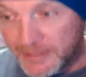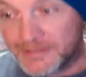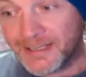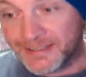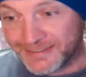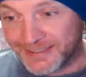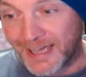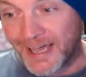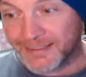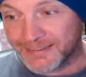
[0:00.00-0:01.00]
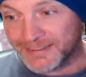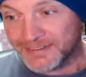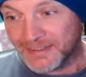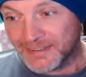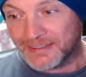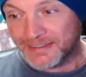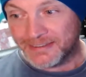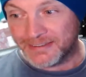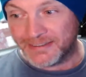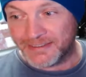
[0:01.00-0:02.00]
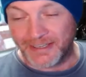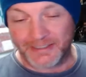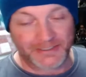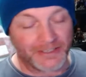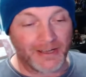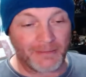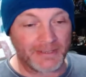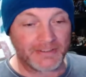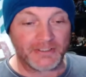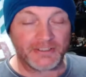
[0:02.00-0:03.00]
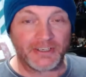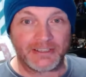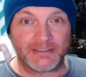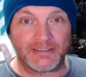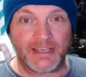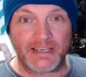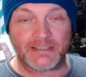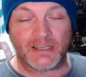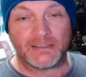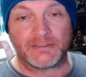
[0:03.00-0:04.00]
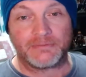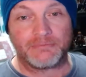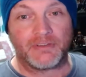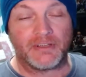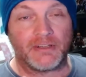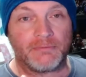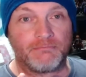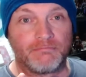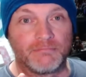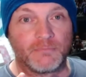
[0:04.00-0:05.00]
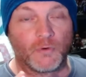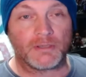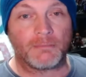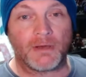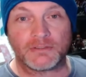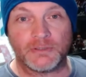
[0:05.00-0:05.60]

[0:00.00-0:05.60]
Exactly. Yeah. So I mean, these the one of the most